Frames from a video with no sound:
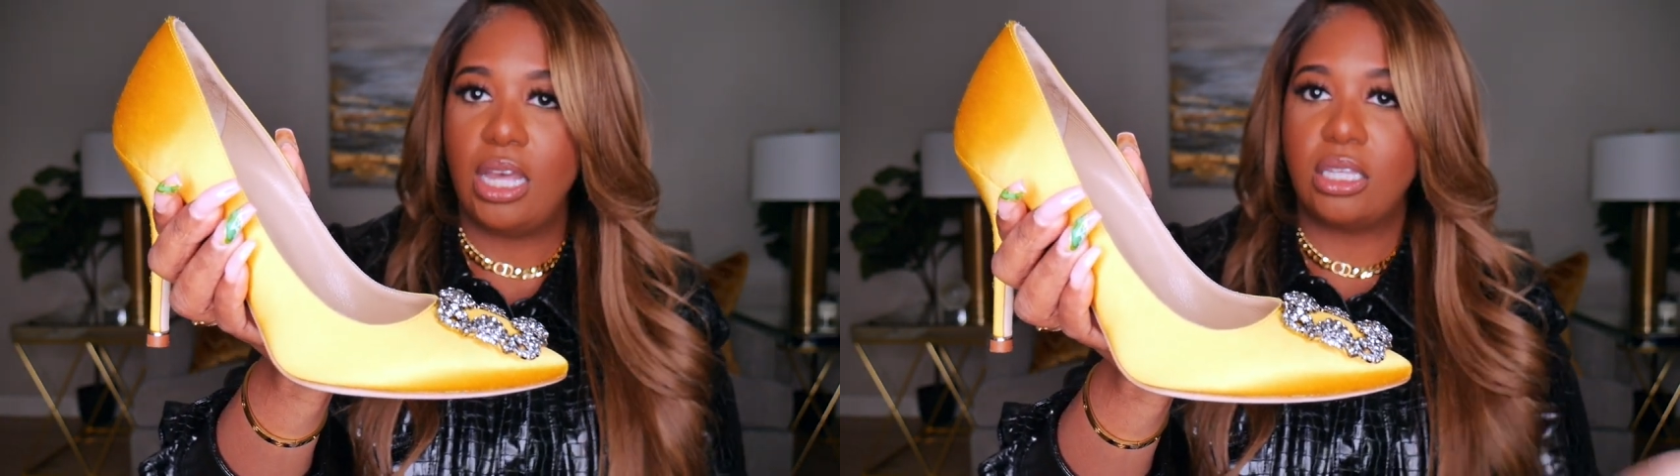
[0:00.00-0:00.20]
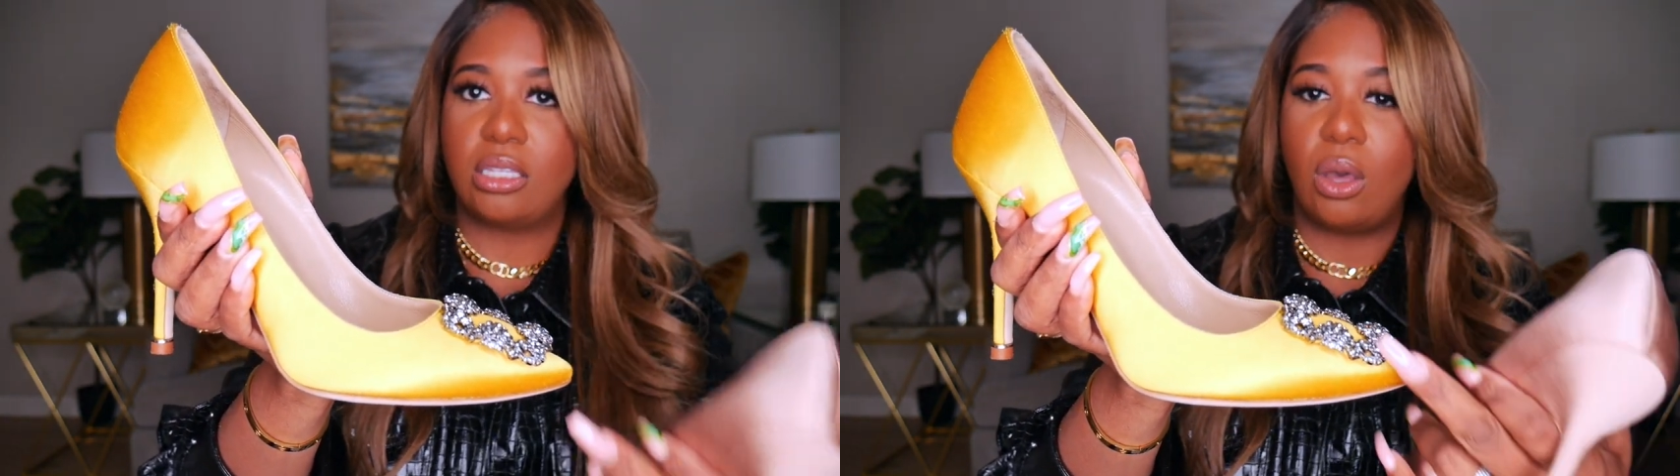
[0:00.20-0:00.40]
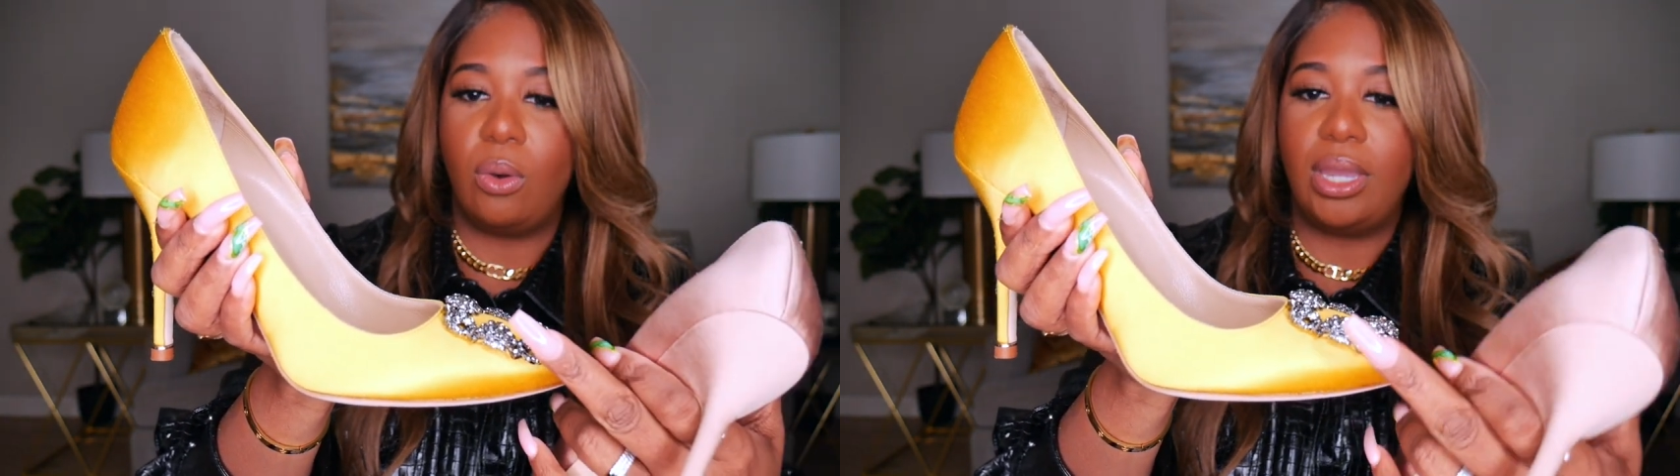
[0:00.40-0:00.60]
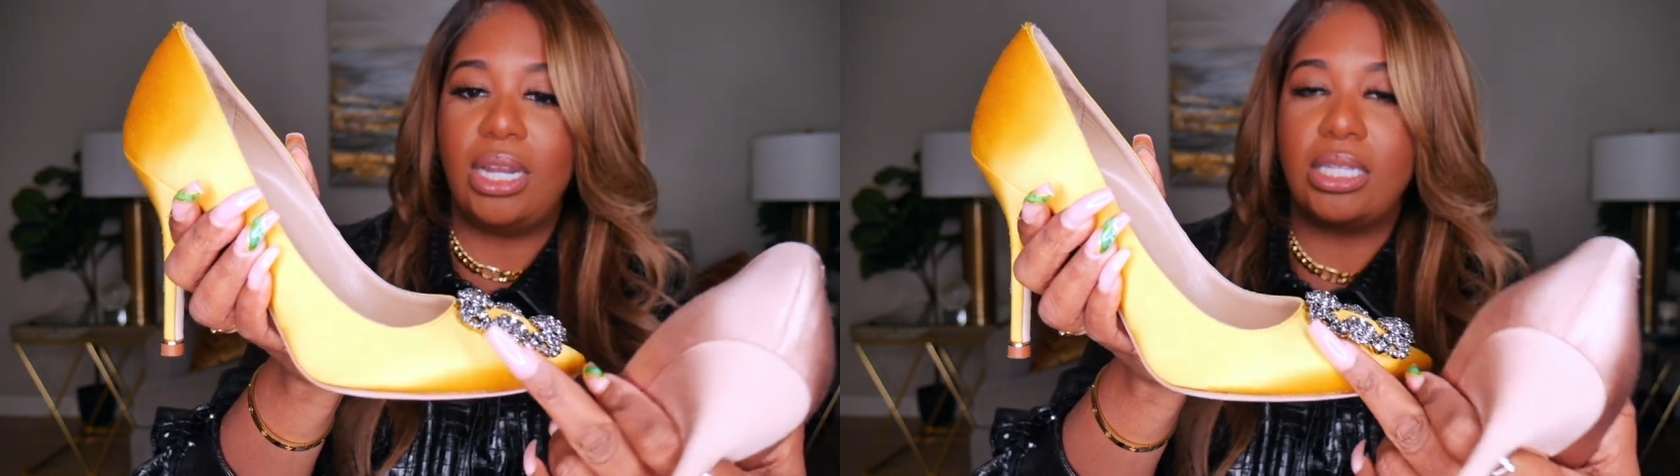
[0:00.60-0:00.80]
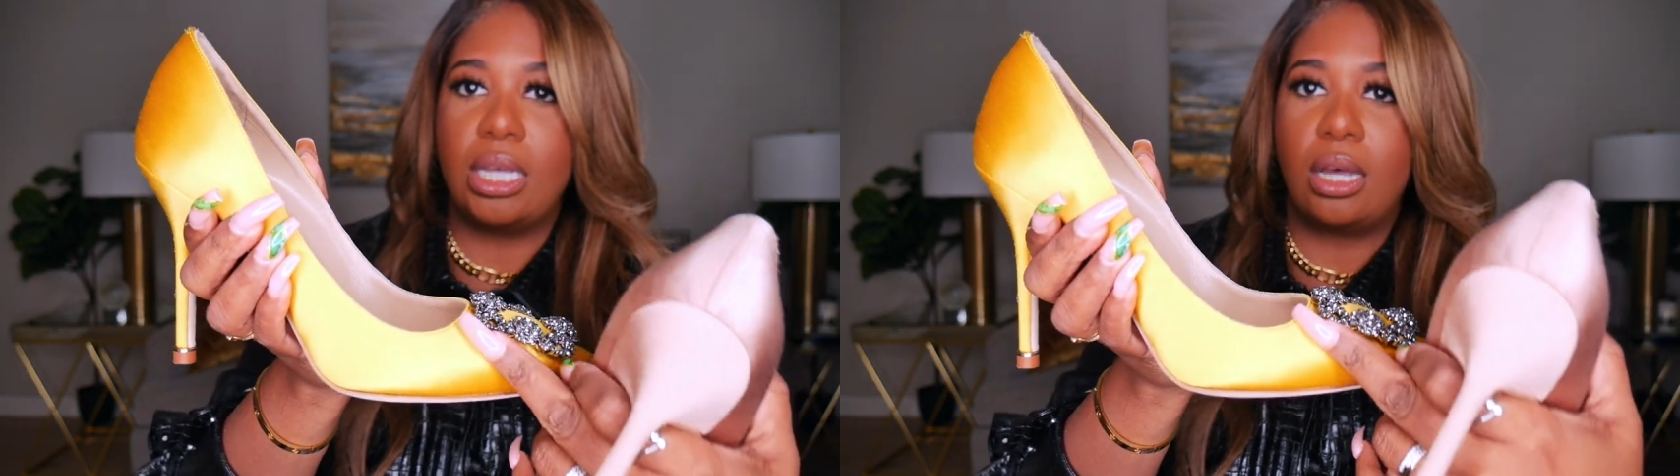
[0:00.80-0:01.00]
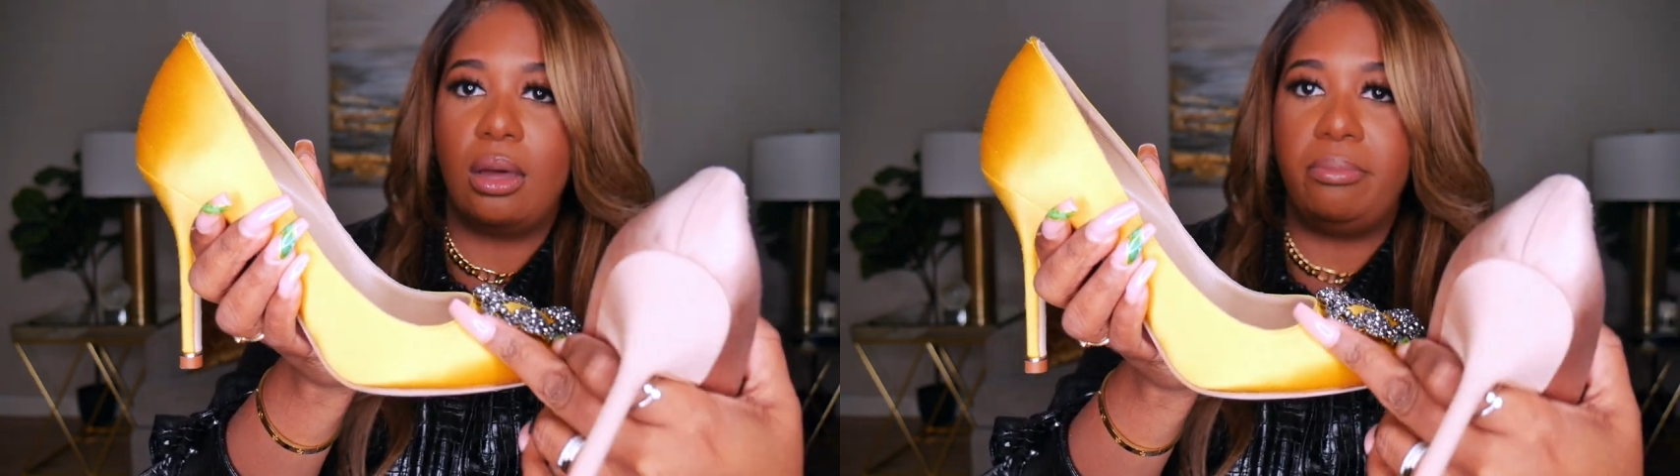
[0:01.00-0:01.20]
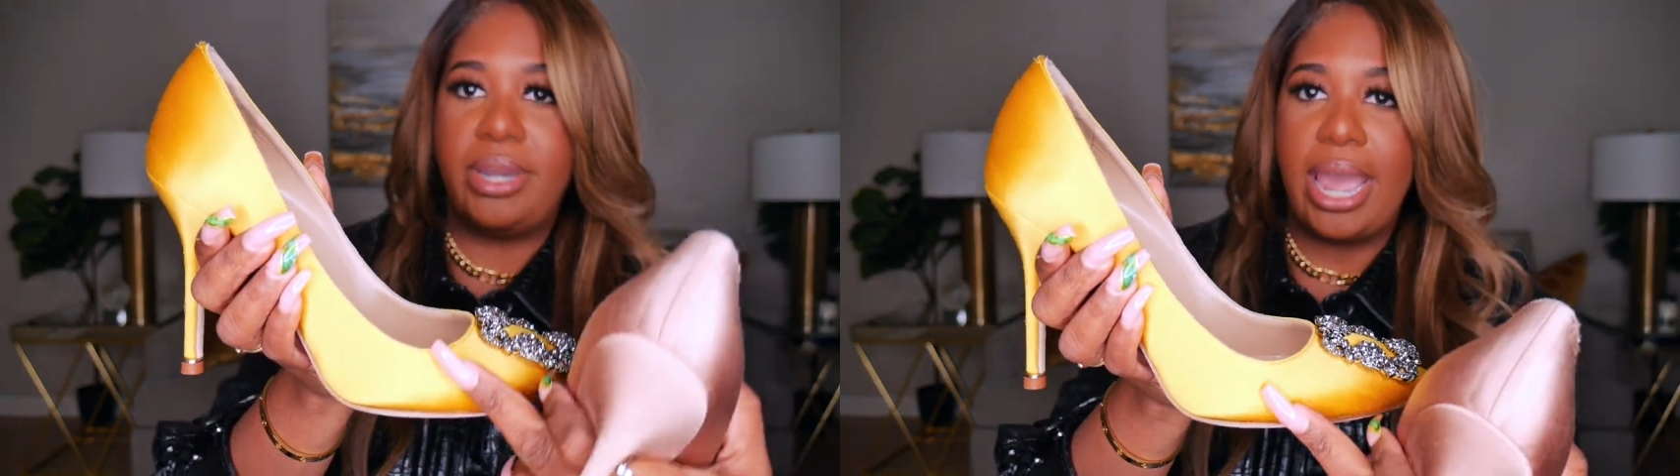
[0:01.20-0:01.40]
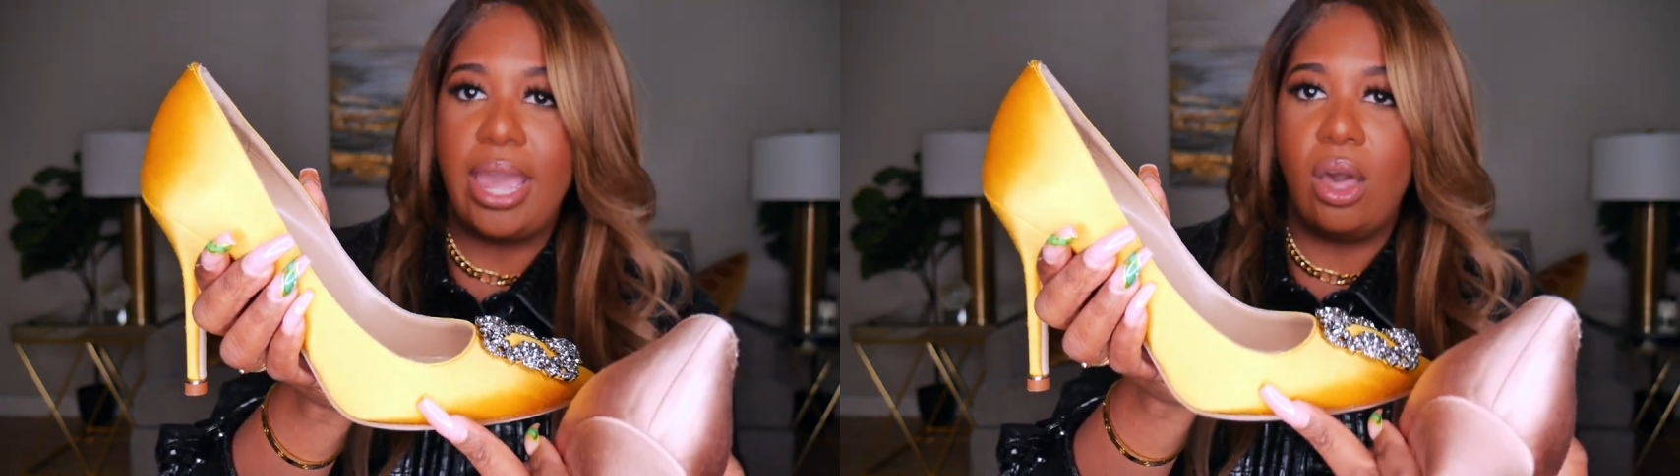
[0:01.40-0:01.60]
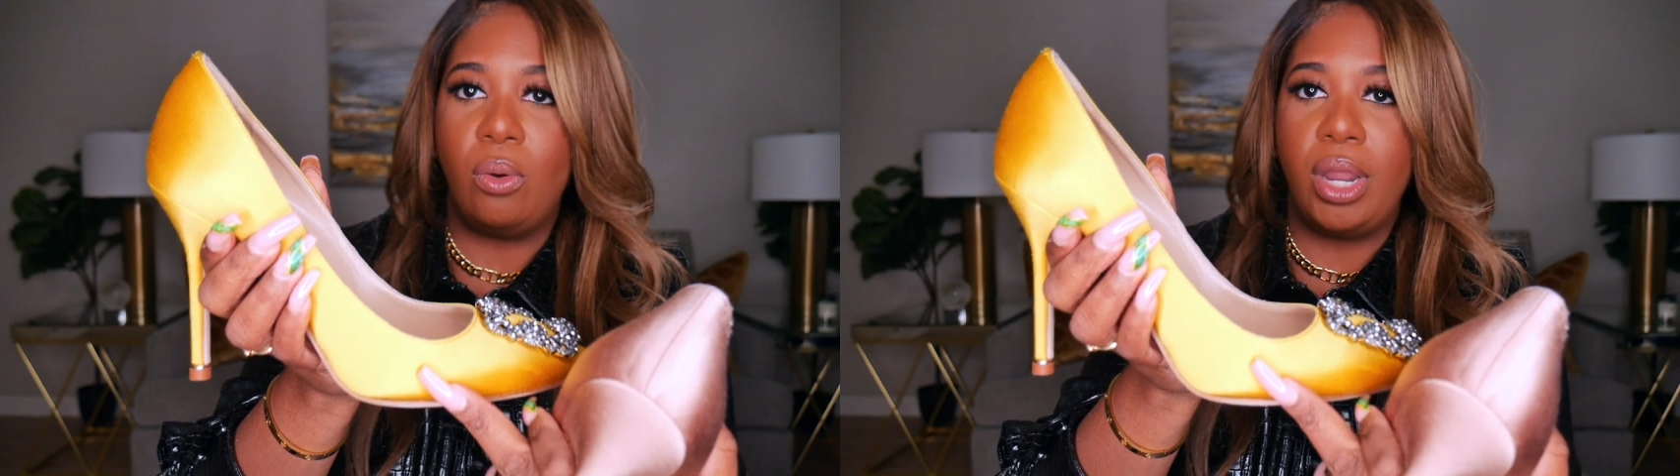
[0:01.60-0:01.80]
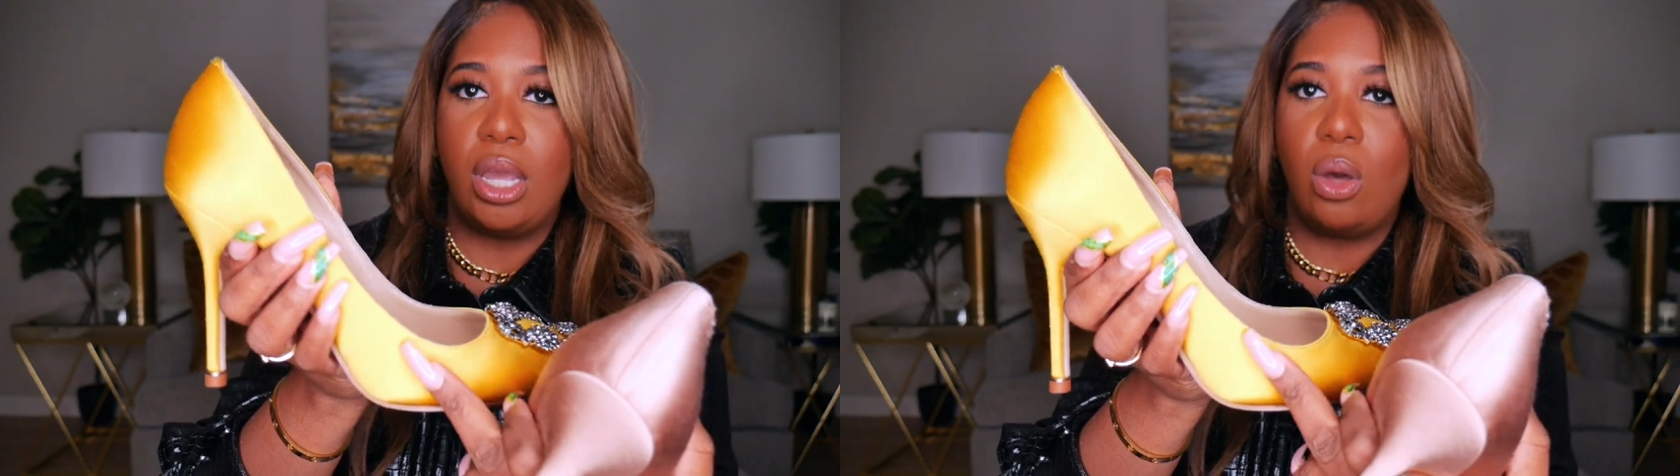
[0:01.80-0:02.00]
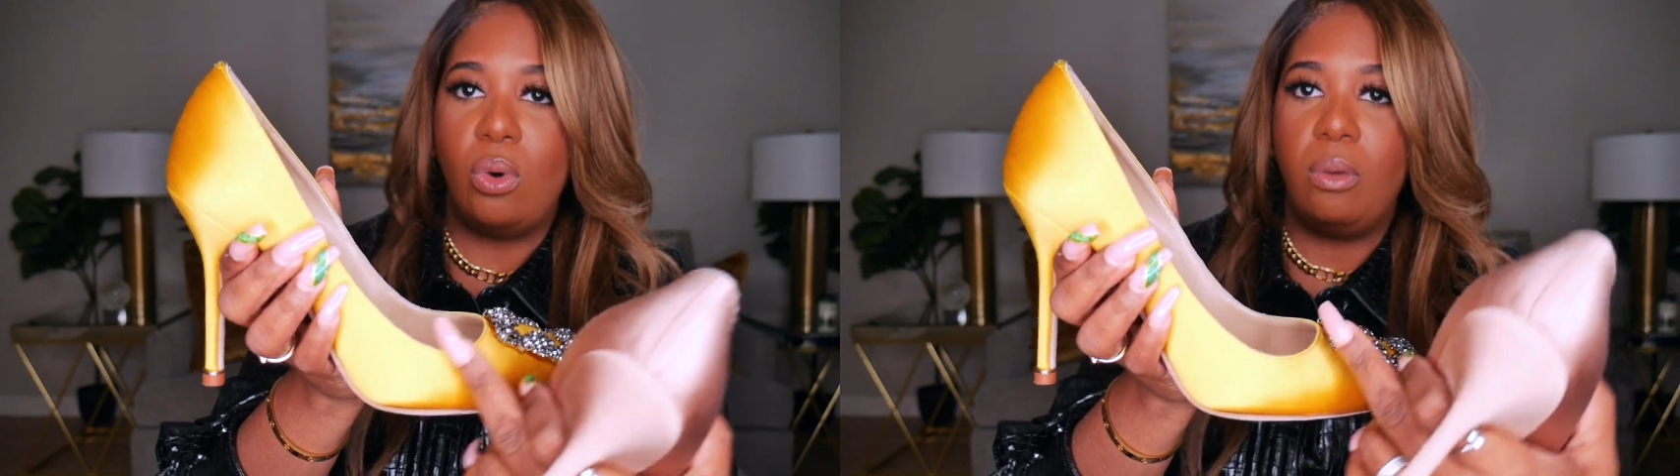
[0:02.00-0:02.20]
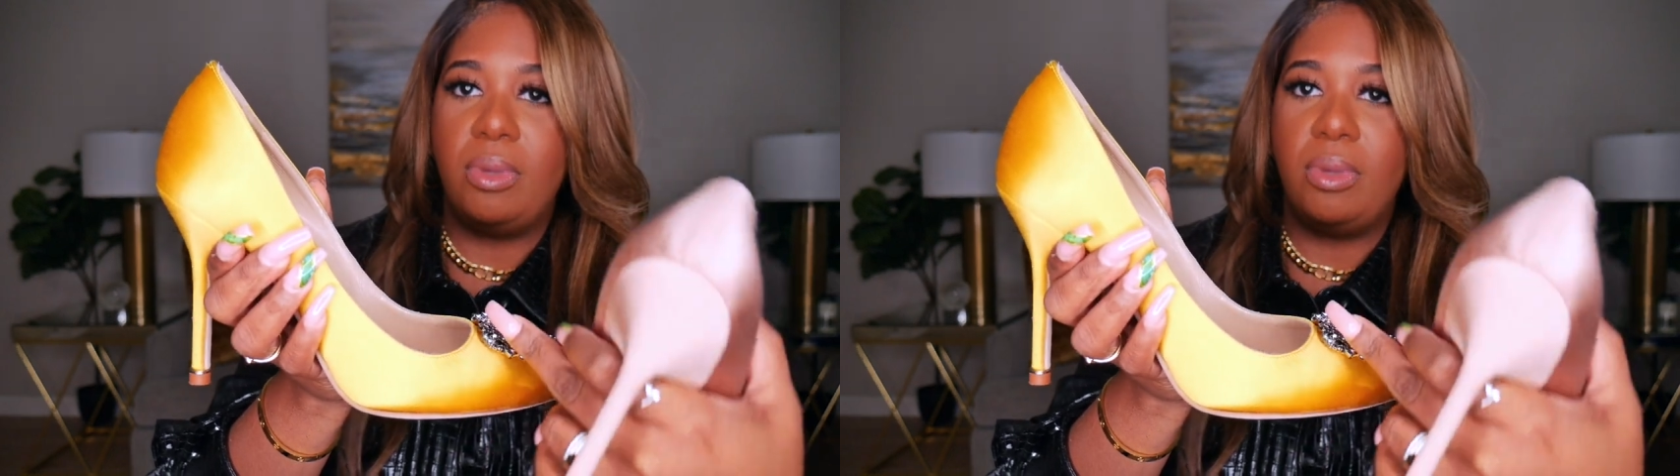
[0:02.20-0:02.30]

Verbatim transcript: So it doesn't come down and go up.